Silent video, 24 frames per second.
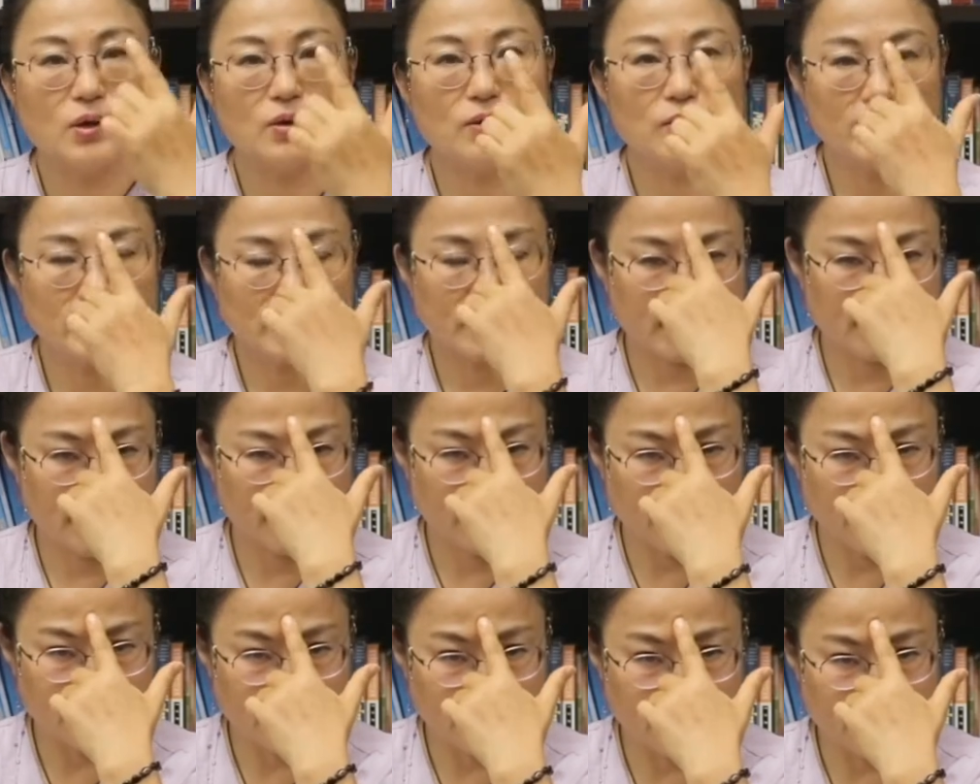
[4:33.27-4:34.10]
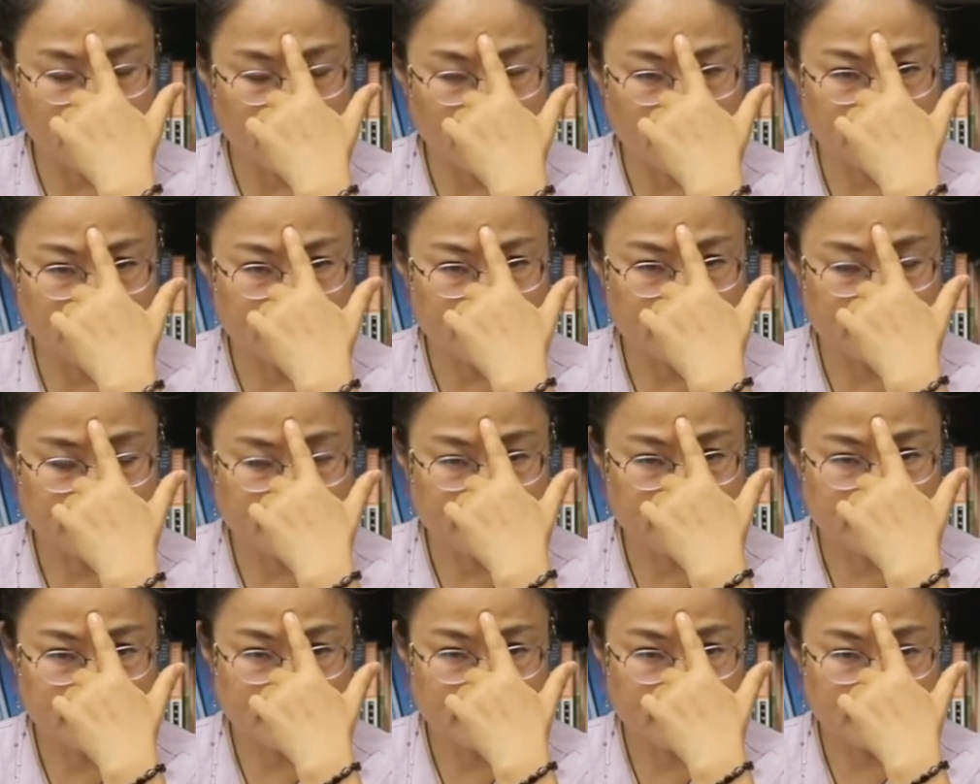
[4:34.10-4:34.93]
or here,
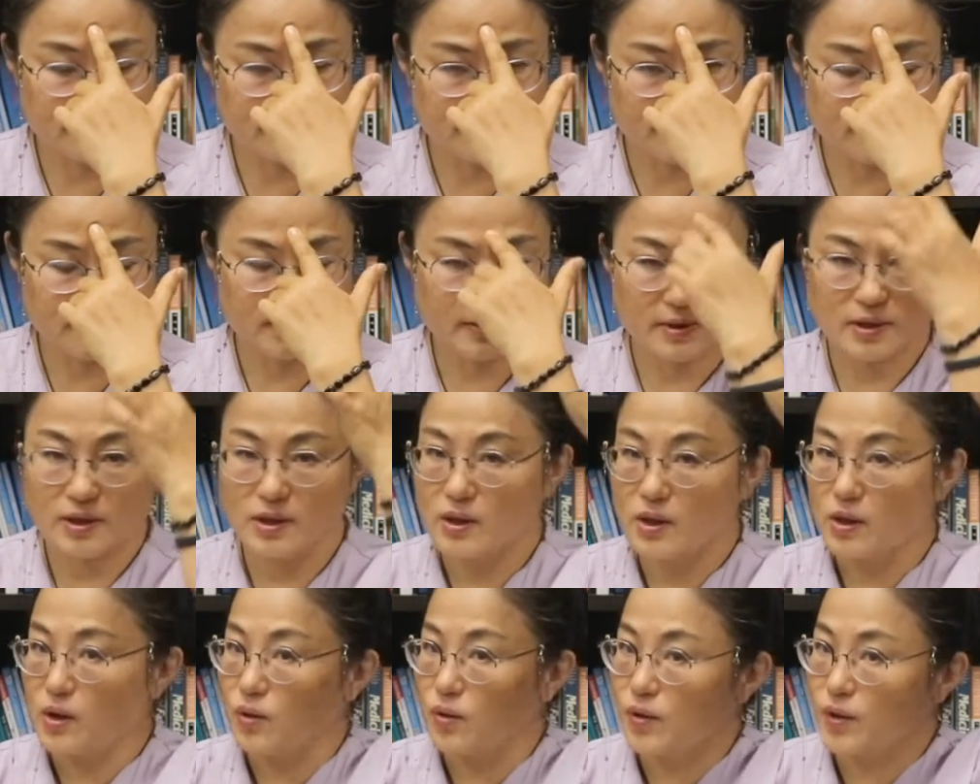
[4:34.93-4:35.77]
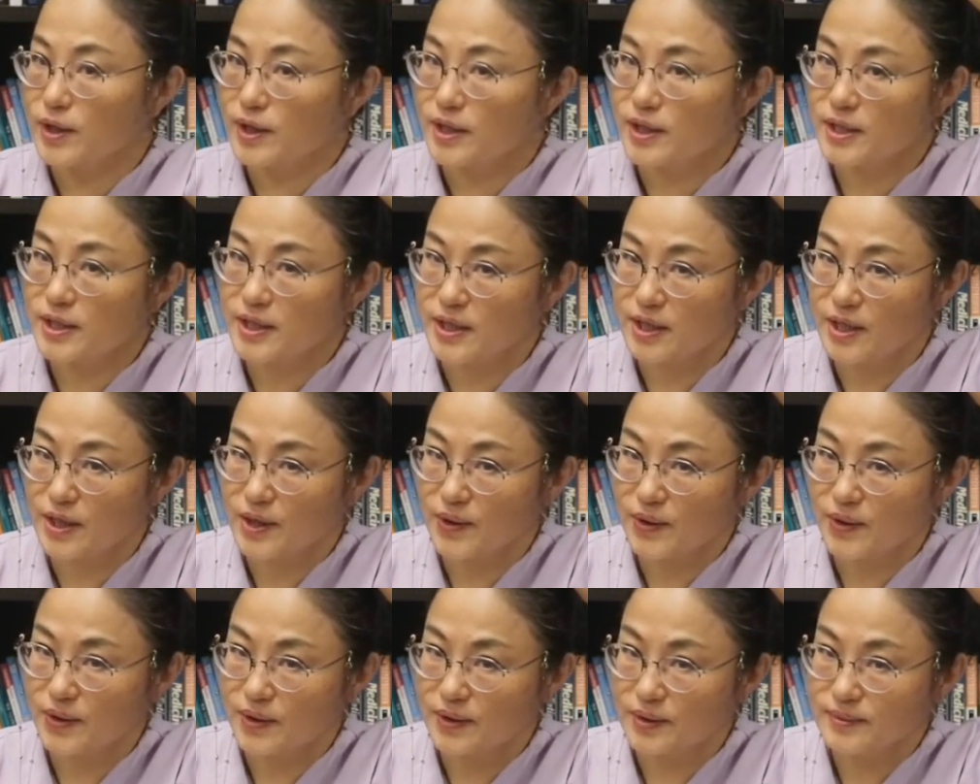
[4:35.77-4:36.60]
or
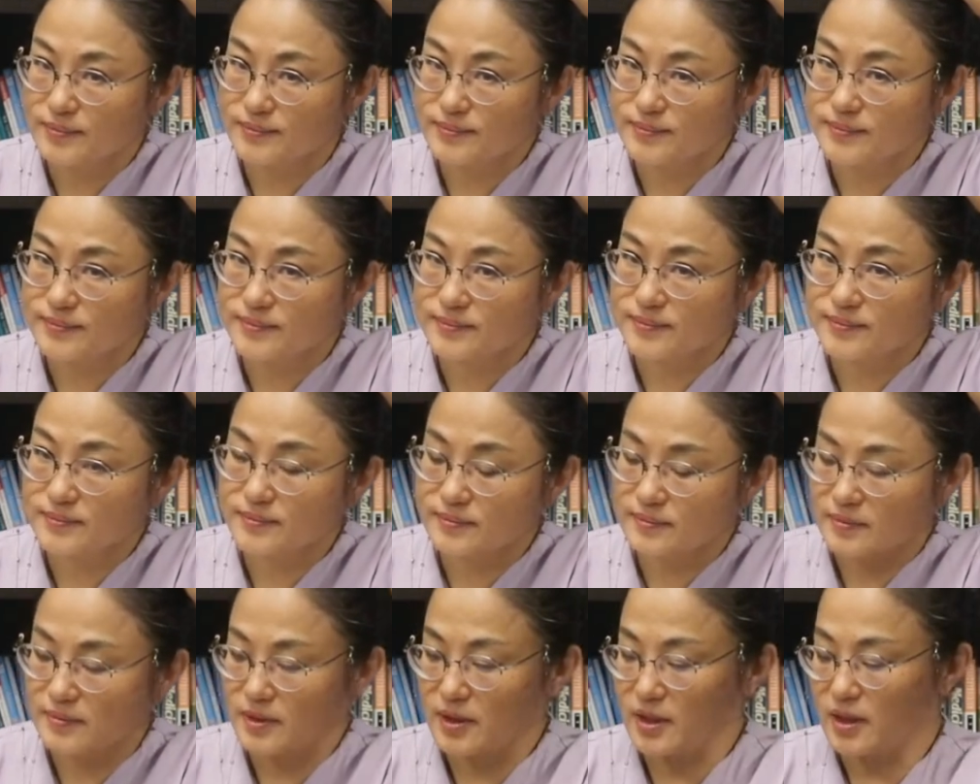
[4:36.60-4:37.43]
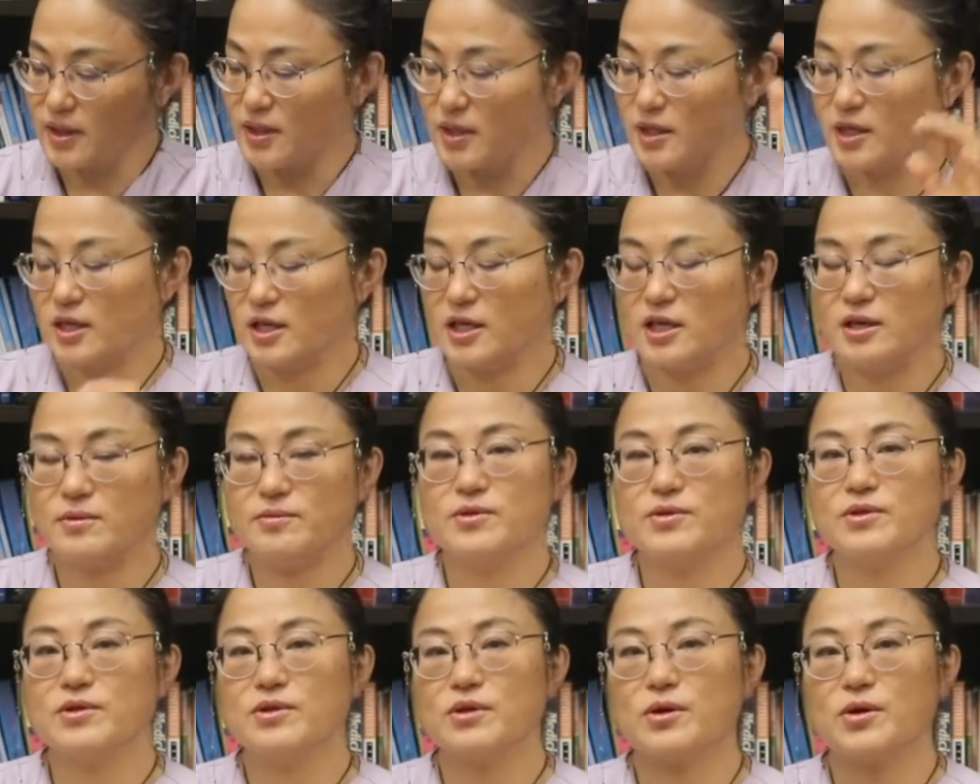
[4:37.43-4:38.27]
here.
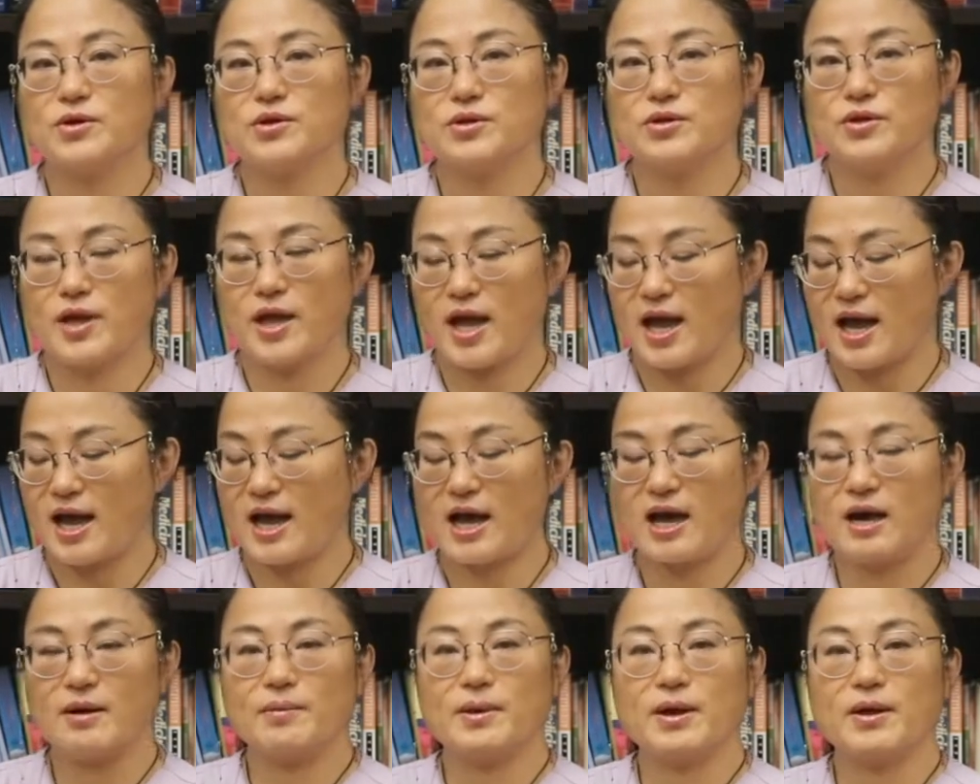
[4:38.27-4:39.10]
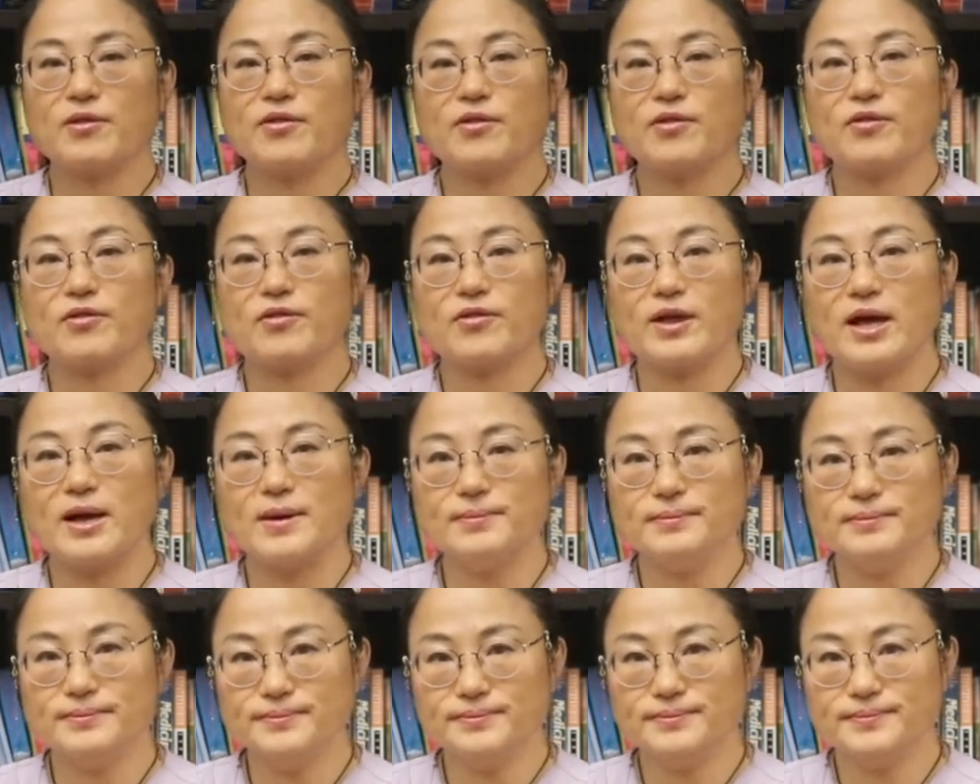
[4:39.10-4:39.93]
Even though you have a
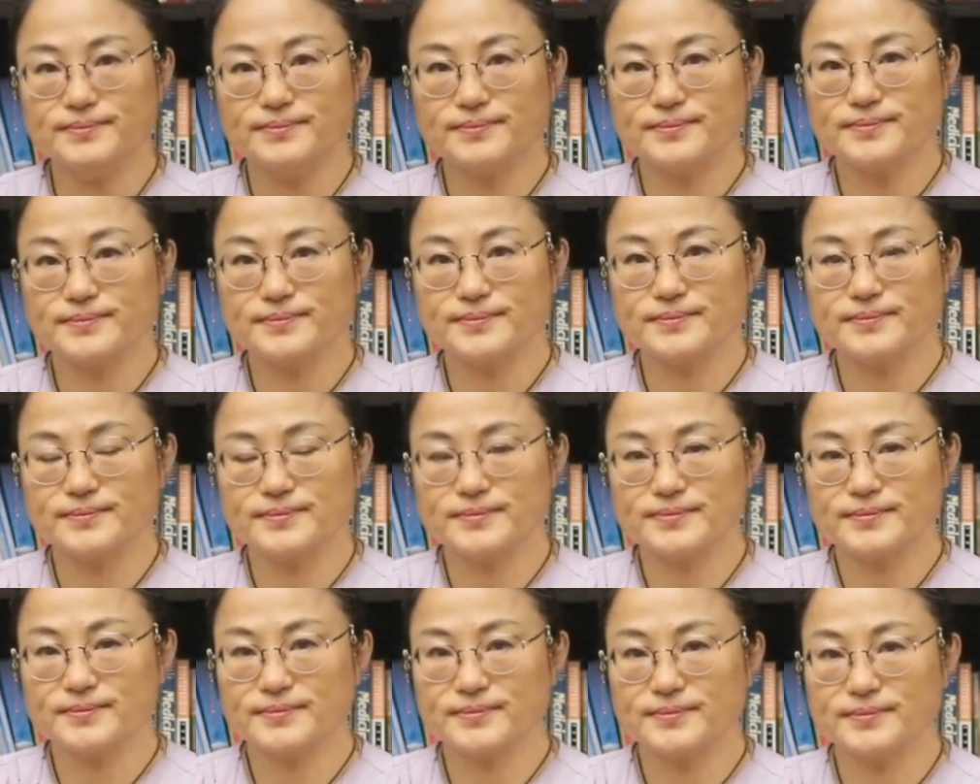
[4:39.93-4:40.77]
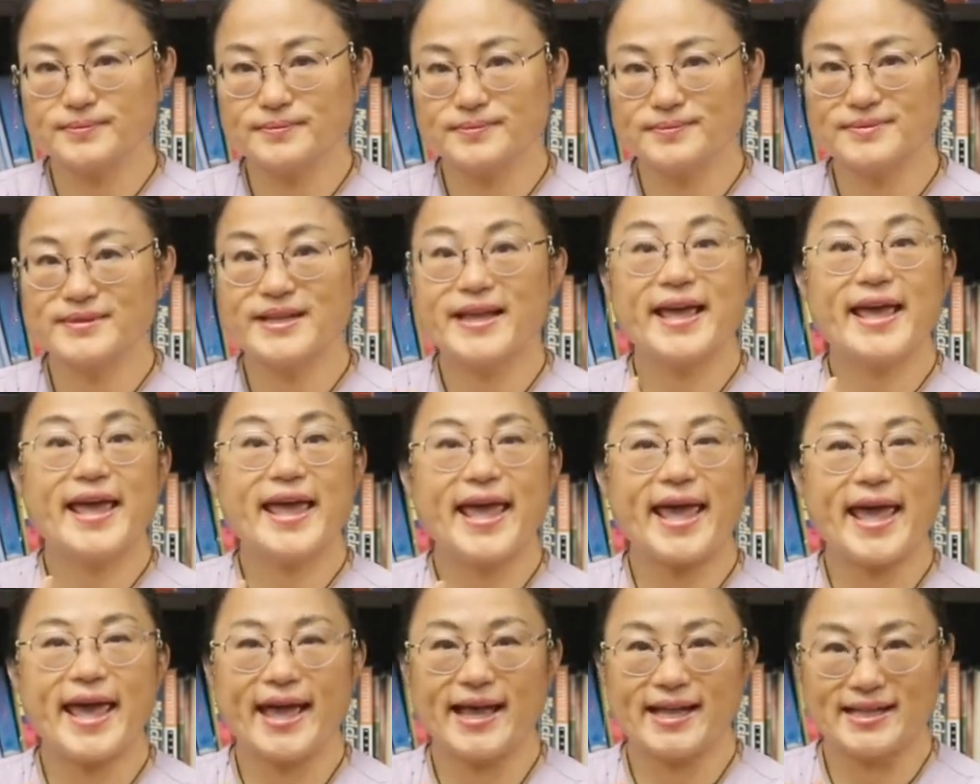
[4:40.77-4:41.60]
thumb,
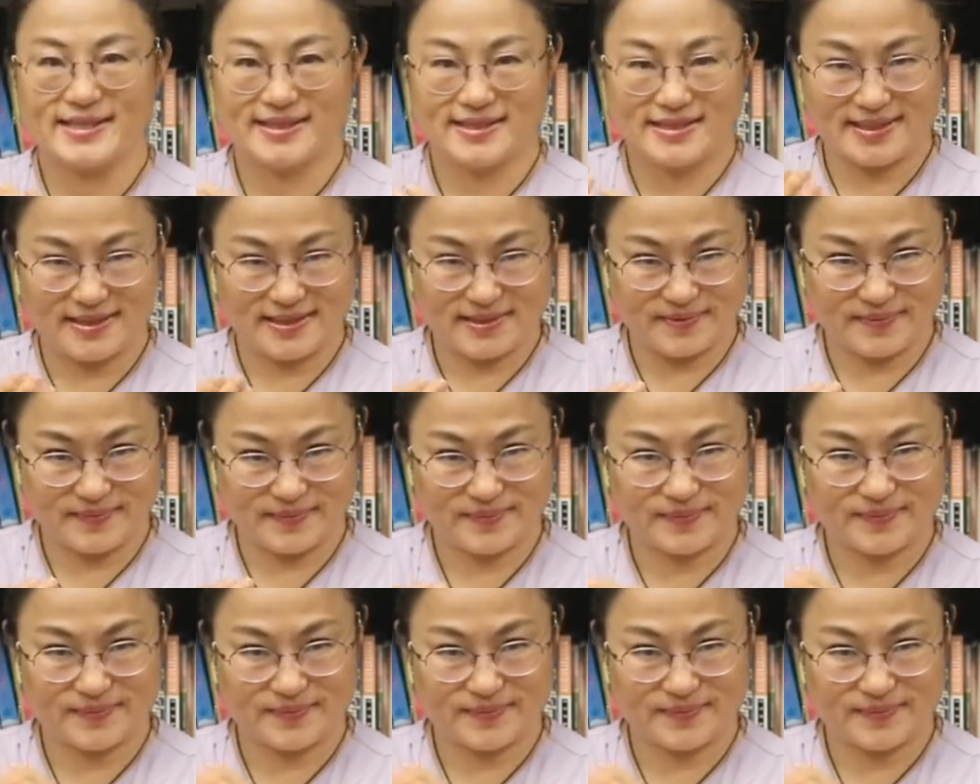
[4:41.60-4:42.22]
hands.